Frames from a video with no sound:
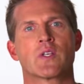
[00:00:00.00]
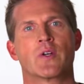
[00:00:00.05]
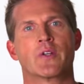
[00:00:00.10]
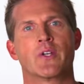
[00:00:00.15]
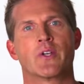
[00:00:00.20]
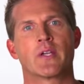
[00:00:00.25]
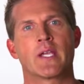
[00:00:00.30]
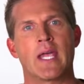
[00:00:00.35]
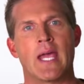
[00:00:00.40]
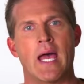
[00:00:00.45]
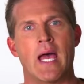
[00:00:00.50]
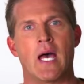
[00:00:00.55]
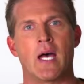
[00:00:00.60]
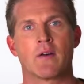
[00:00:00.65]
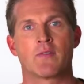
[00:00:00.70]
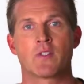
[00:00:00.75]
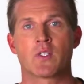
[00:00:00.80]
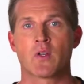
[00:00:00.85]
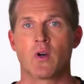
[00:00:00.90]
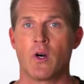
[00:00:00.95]
on your
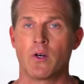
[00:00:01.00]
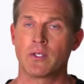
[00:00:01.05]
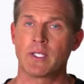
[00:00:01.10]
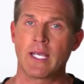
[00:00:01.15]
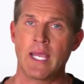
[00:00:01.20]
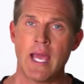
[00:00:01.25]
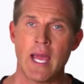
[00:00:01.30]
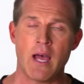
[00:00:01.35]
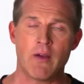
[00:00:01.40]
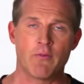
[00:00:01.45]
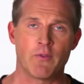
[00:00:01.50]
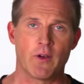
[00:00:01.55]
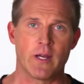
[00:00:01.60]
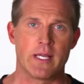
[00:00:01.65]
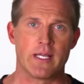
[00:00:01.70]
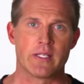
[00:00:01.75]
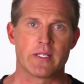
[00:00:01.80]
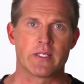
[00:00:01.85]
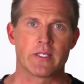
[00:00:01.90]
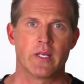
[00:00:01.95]
calves called a calf
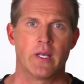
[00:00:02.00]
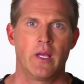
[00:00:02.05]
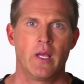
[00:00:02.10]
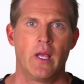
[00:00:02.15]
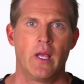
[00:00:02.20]
raise.